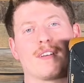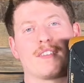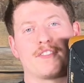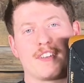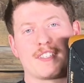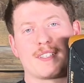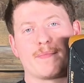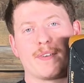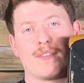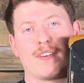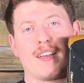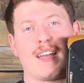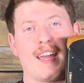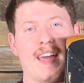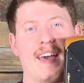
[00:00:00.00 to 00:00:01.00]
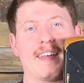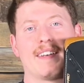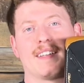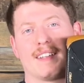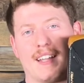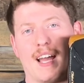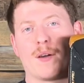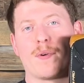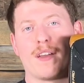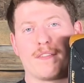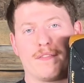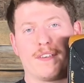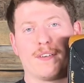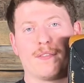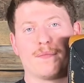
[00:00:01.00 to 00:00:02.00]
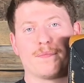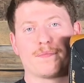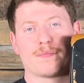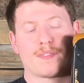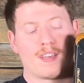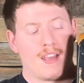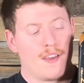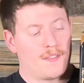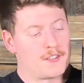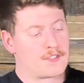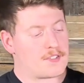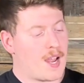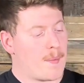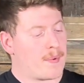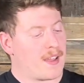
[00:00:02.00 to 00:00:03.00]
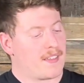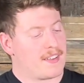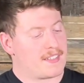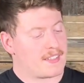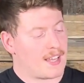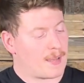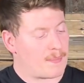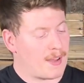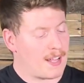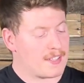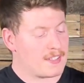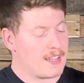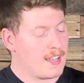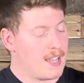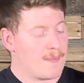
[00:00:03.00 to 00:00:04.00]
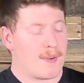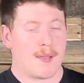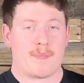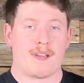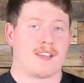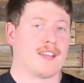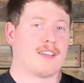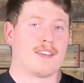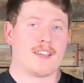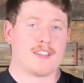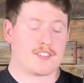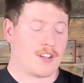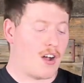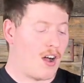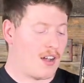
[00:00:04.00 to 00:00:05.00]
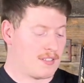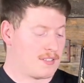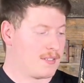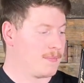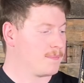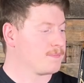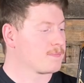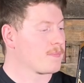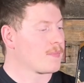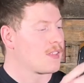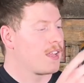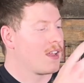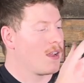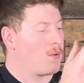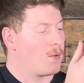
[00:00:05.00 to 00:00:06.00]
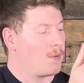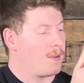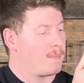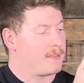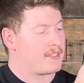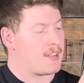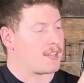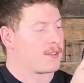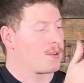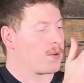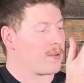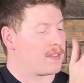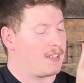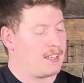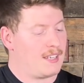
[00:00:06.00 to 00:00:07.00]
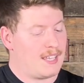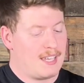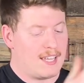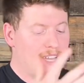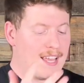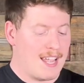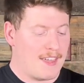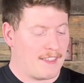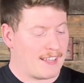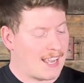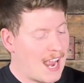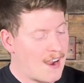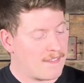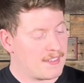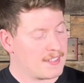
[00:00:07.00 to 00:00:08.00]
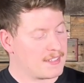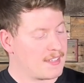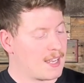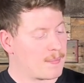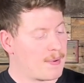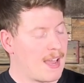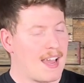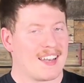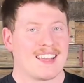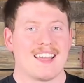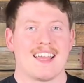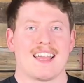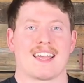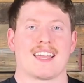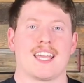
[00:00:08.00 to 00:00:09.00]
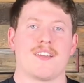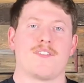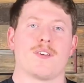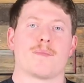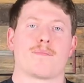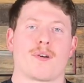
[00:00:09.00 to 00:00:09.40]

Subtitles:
adjustability and lightweight feel. The strapping of these leg pads, in my opinion, is awesome. In particular with the knee and the calf of this leg pad, it can give you a